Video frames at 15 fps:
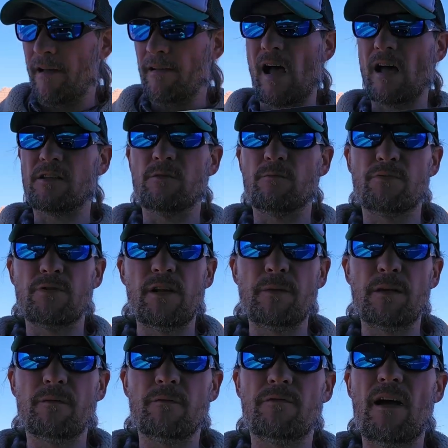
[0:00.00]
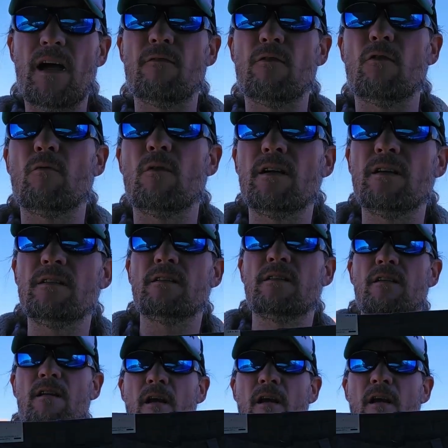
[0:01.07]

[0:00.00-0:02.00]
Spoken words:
Got some premium 501s.